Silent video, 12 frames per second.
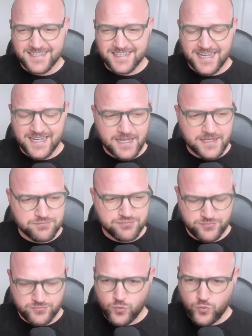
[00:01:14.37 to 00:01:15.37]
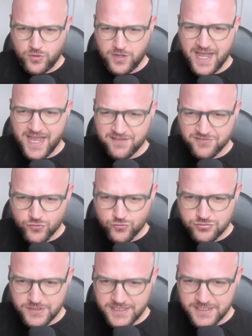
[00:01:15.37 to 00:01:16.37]
I have to
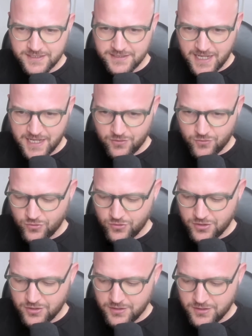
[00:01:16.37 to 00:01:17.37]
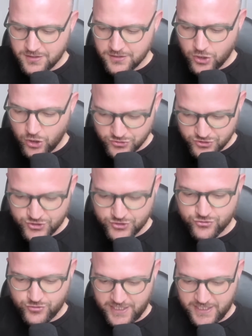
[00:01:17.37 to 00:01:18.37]
really now
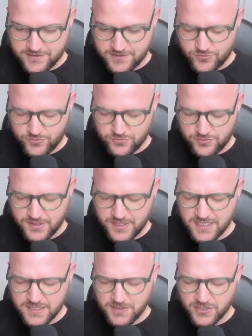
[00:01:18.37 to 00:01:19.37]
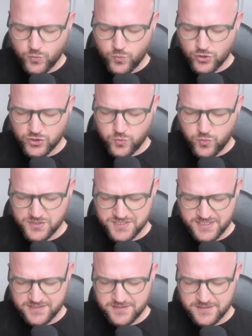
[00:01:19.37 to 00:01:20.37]
concentrate to think about what
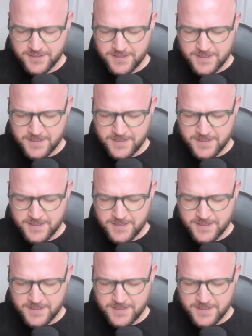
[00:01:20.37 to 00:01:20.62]
was it.